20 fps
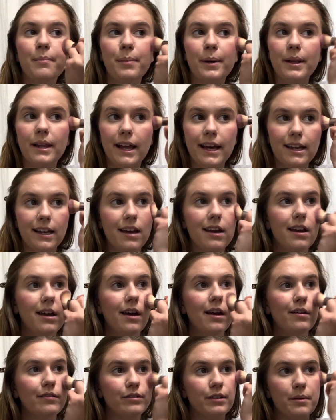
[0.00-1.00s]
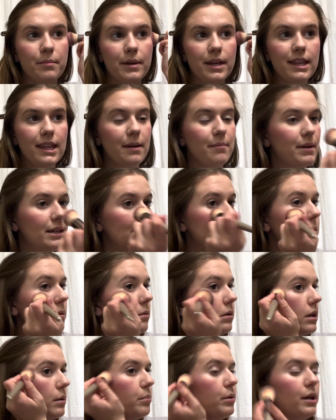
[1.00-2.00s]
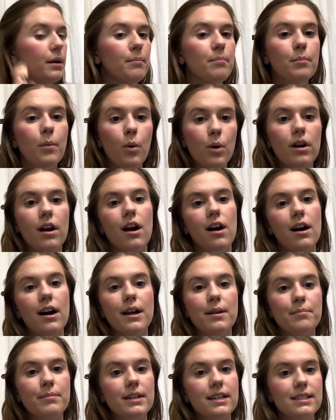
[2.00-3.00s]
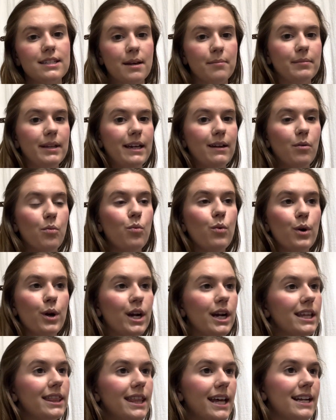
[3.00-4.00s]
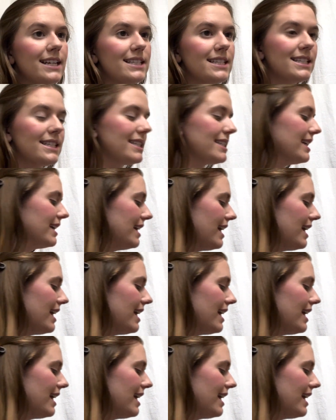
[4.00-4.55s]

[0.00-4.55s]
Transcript: but like for me that makes me want to put more on because I'm like worried that it's